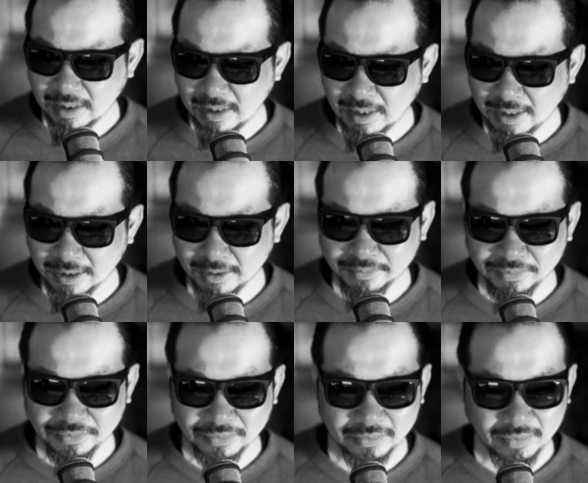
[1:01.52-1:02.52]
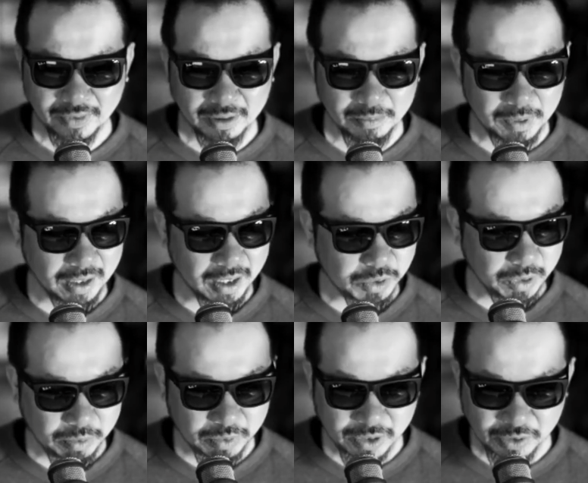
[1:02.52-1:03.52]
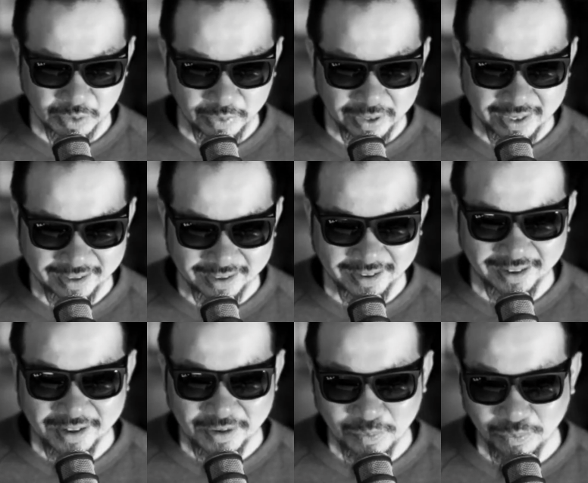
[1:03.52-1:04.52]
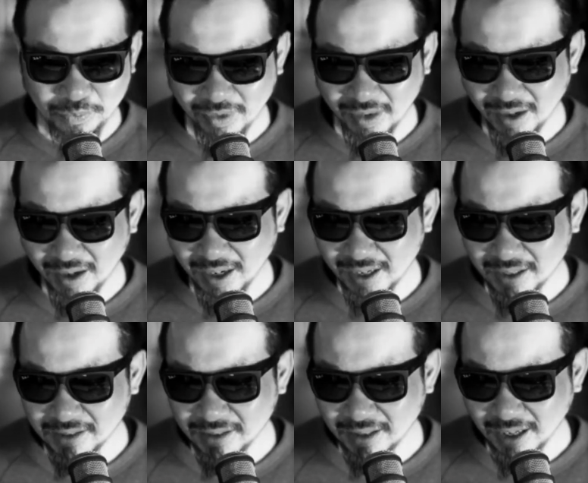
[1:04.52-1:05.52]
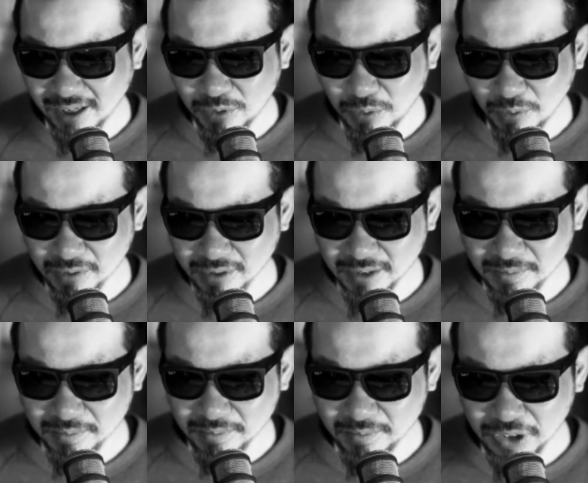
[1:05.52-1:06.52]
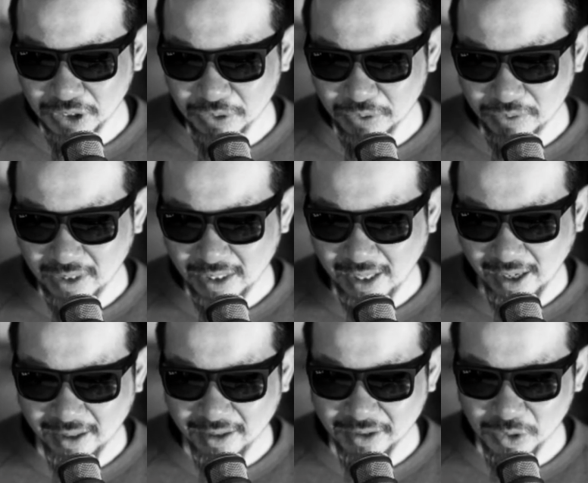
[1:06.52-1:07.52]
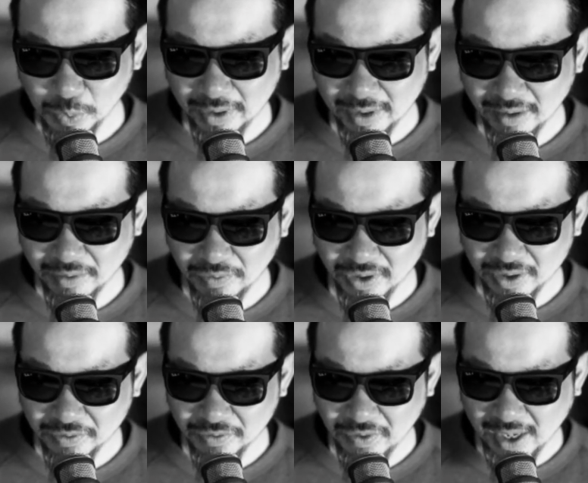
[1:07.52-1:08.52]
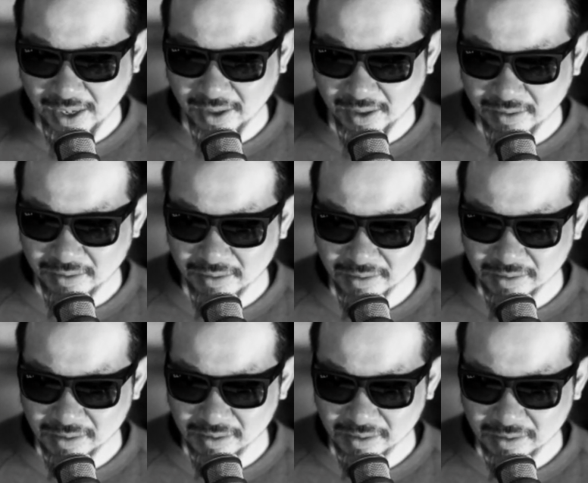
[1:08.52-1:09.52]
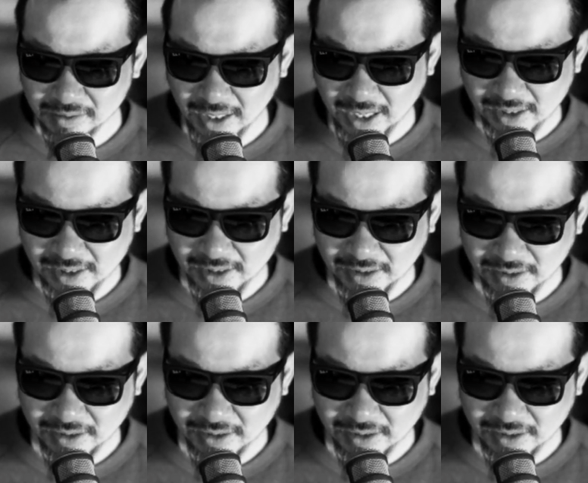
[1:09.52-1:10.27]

But last week was a good week. I had an awesome shoot and hangs with Viv and Ellie